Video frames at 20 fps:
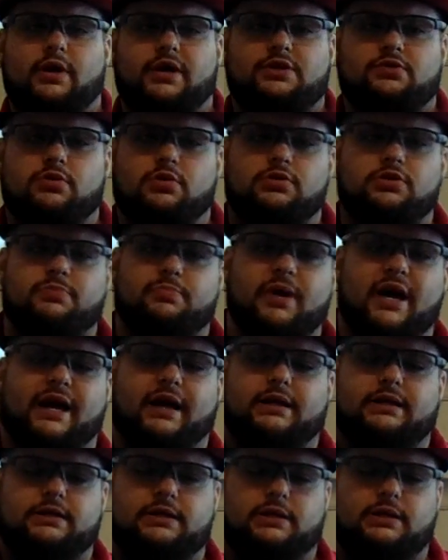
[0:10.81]

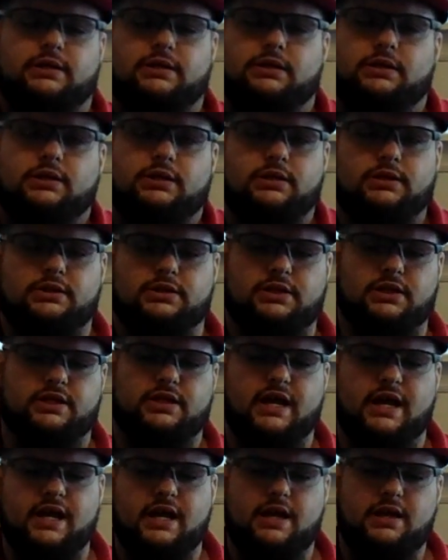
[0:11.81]
Retrospect.
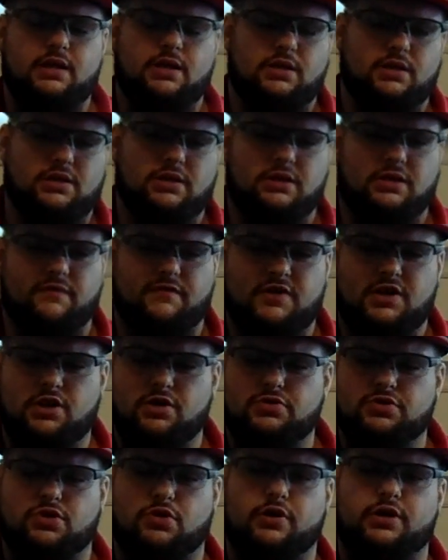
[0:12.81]
Today the
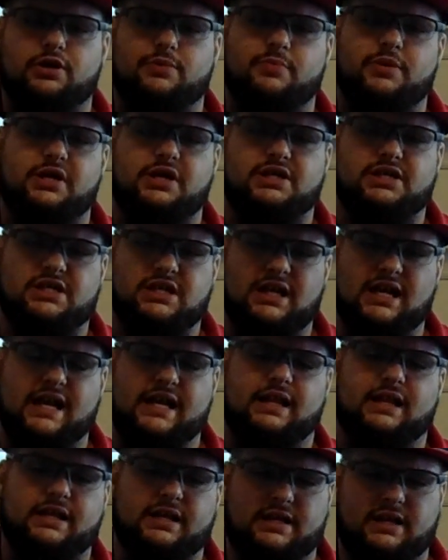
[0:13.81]
video is going to be
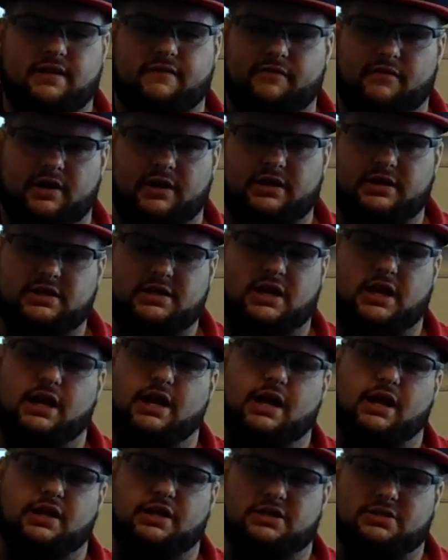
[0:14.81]
slightly different,
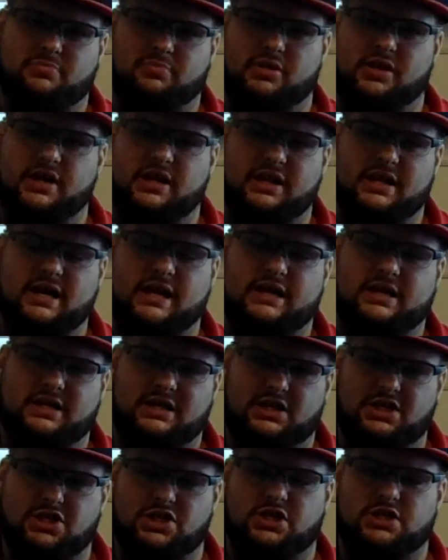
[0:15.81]
and I'll explain that
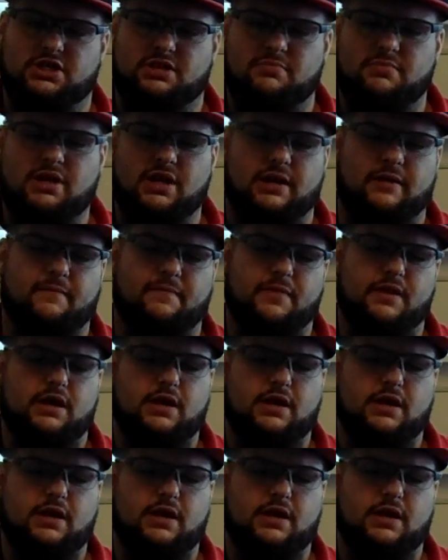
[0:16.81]
in just a minute.